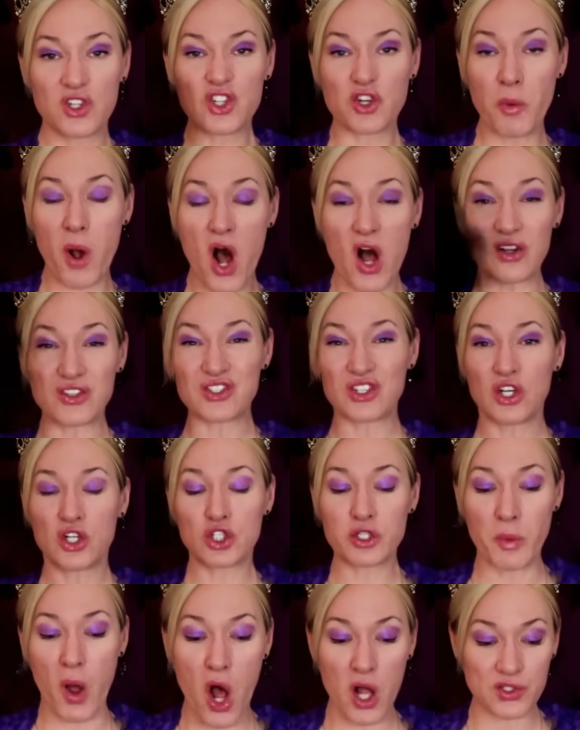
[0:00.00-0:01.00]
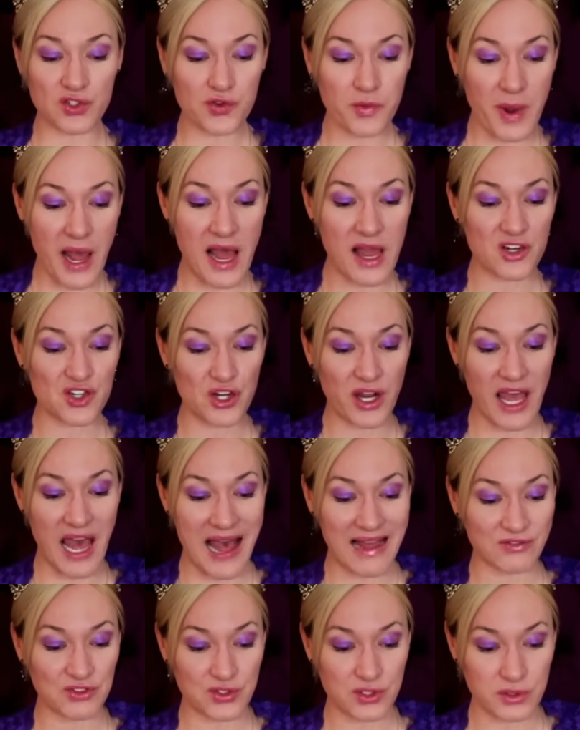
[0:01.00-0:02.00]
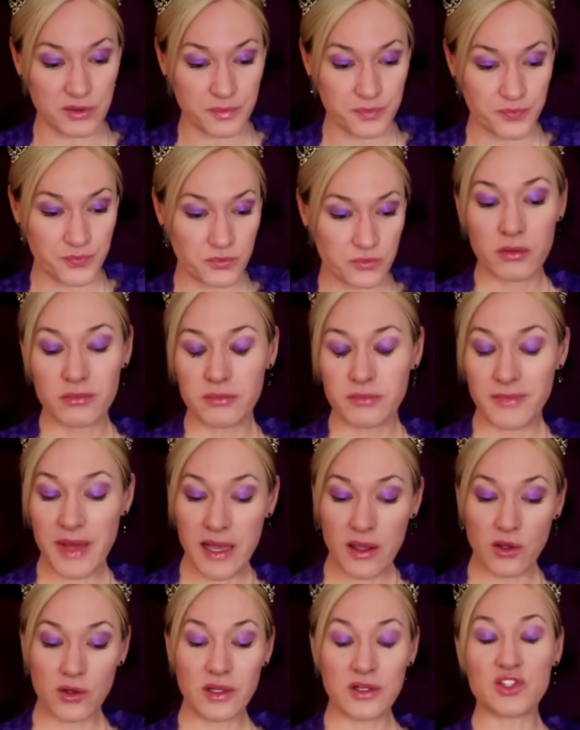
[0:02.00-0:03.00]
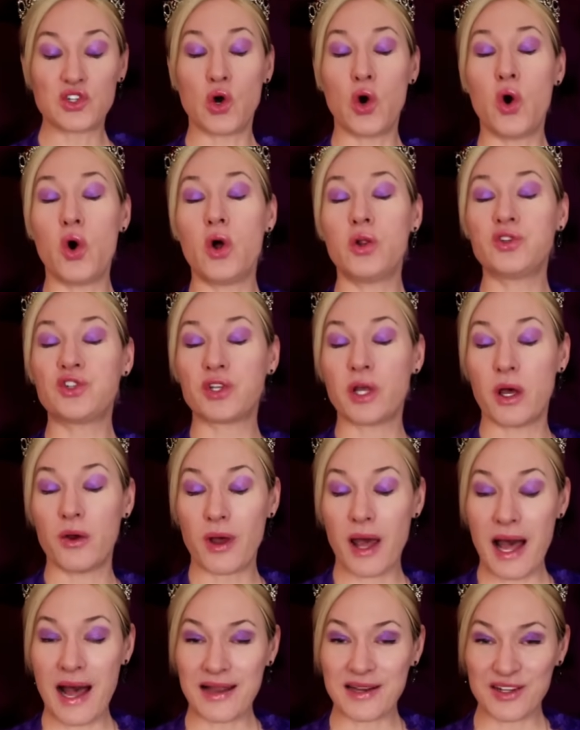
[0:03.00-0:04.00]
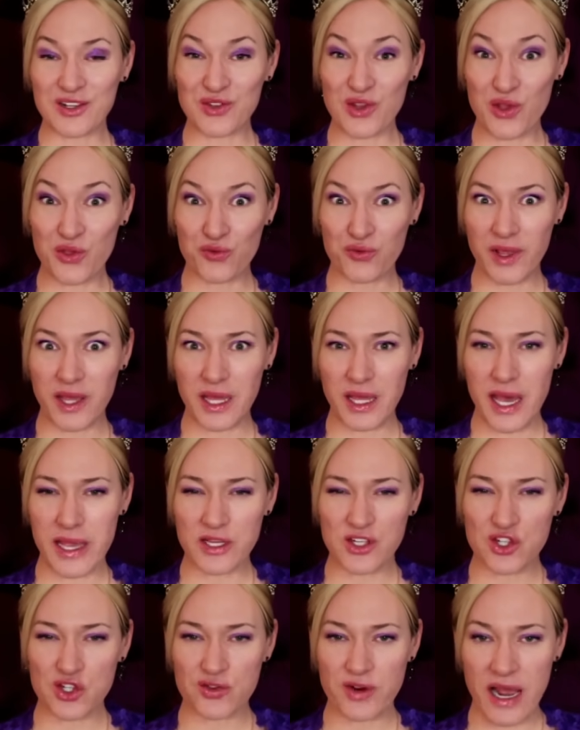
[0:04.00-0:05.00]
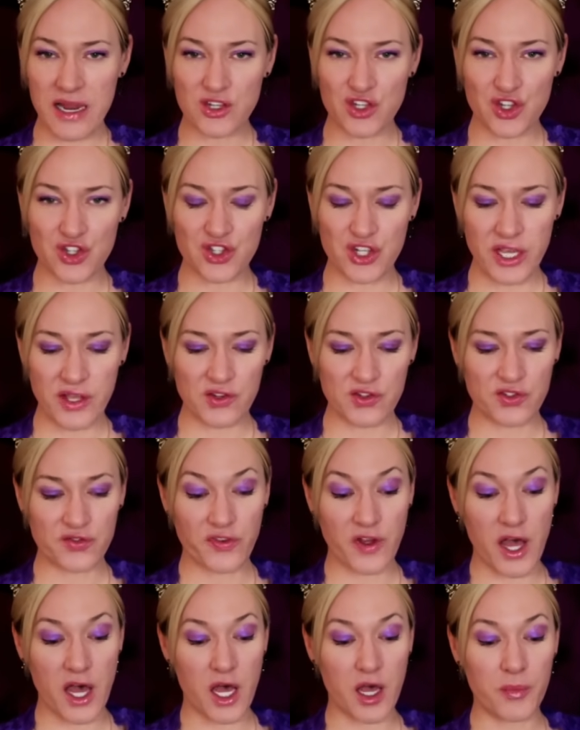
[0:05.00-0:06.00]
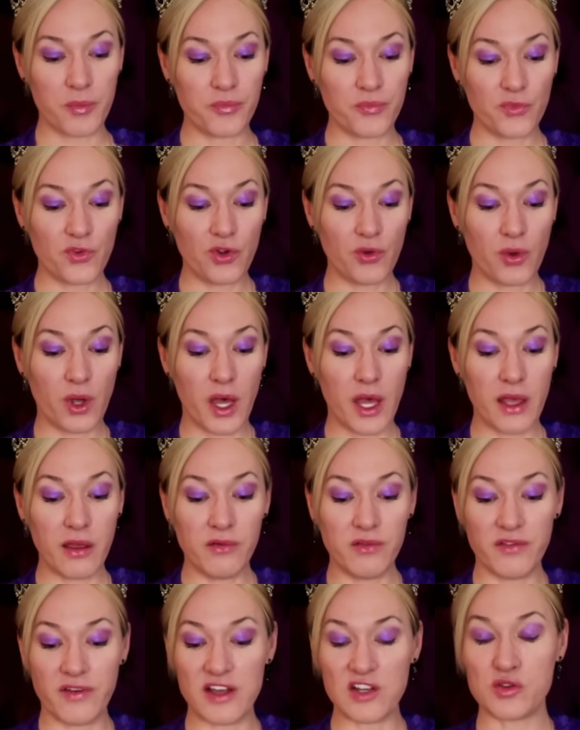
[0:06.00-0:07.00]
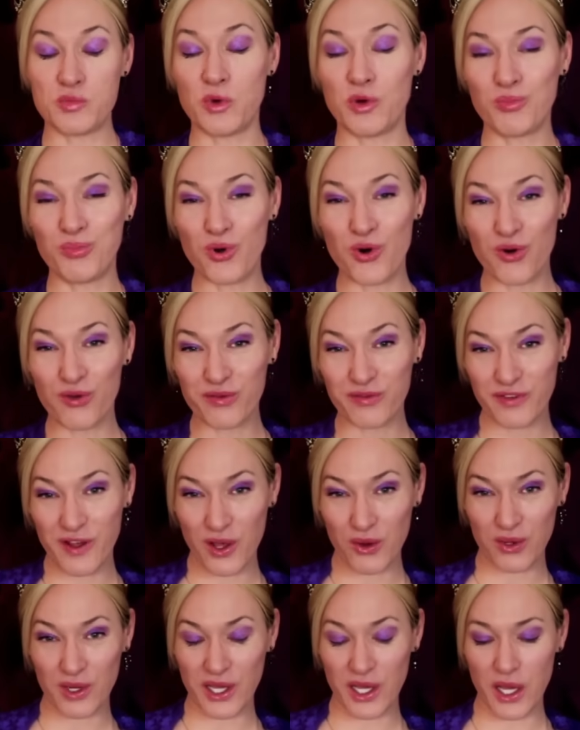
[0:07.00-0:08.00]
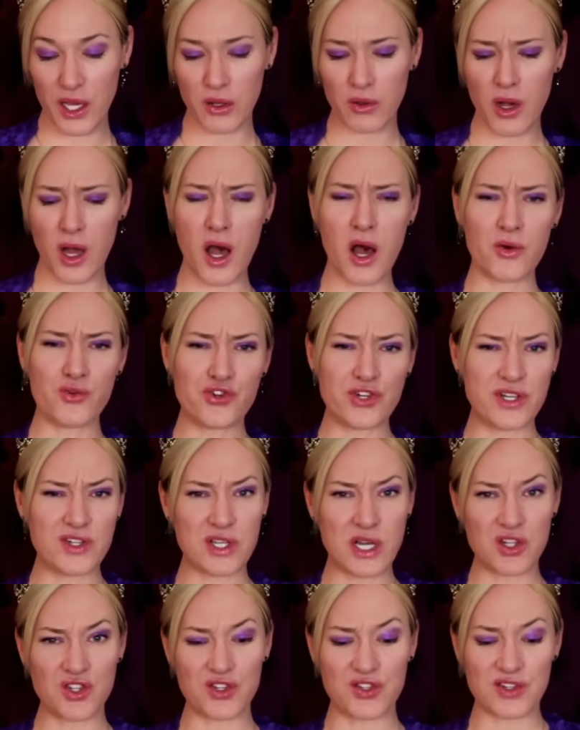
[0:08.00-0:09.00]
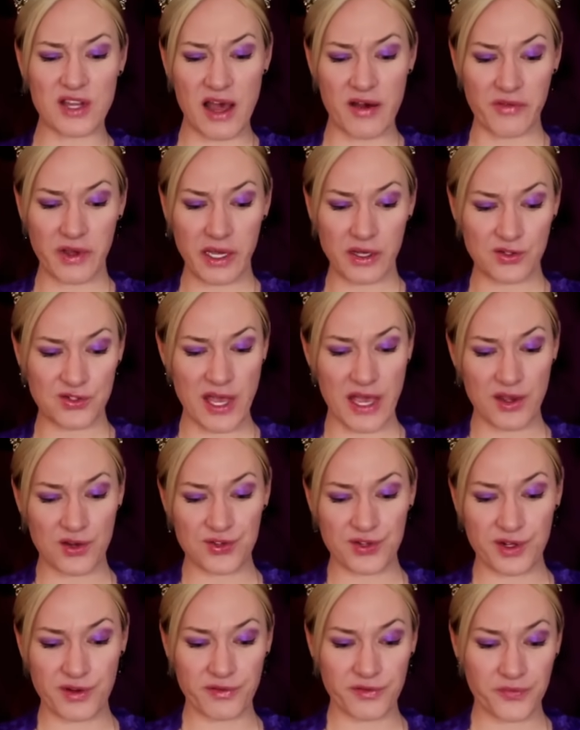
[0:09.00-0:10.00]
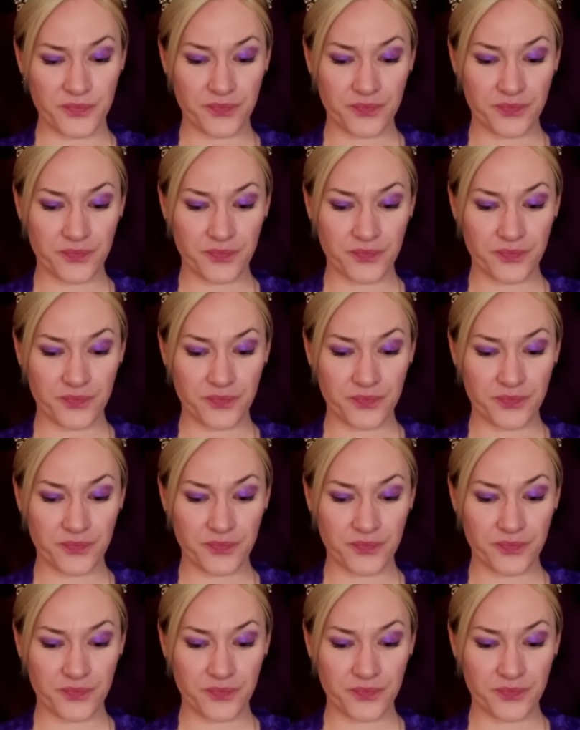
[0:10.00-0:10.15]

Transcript: Schmaltz, Schmaltz from Ashley Hansen. Meghan has also added the Three Gate Strategies firm to her investment portfolio. Oh, she's such a savvy executive.